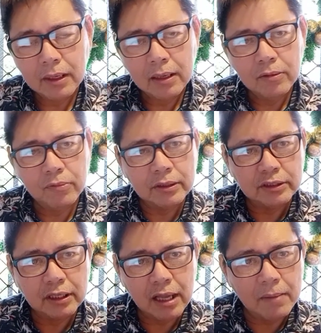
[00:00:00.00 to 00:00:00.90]
whether the
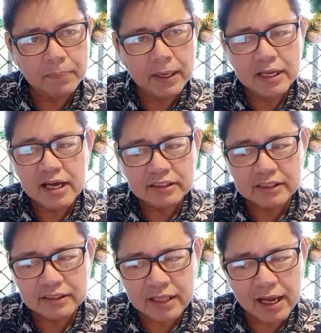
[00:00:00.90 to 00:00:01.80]
company has the
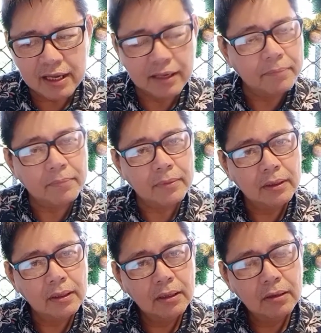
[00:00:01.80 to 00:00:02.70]
time,
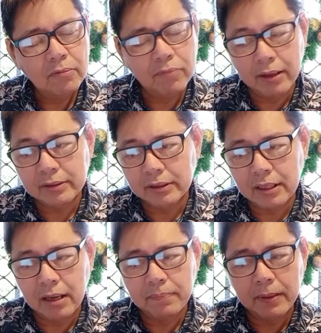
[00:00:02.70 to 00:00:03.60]
whether the
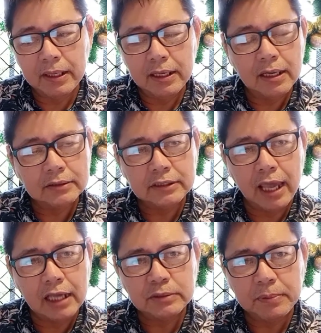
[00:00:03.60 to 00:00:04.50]
company has the
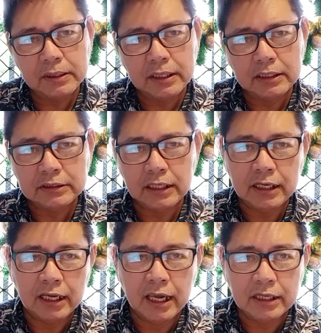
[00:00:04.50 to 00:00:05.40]
expertise in
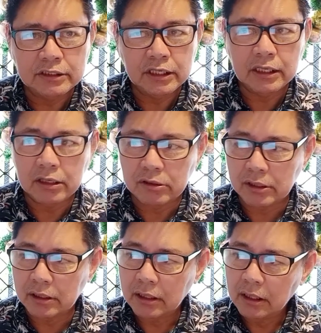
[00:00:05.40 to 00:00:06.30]
engaging or
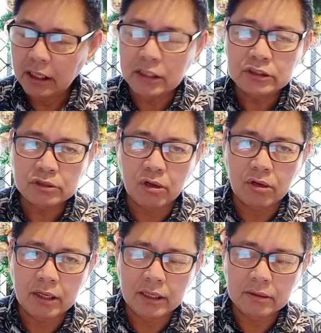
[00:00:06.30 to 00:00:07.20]

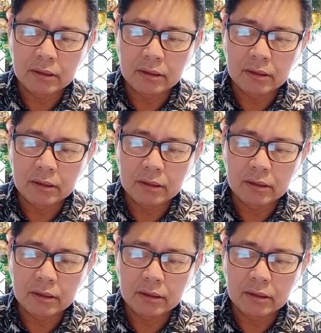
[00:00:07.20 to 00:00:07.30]
installing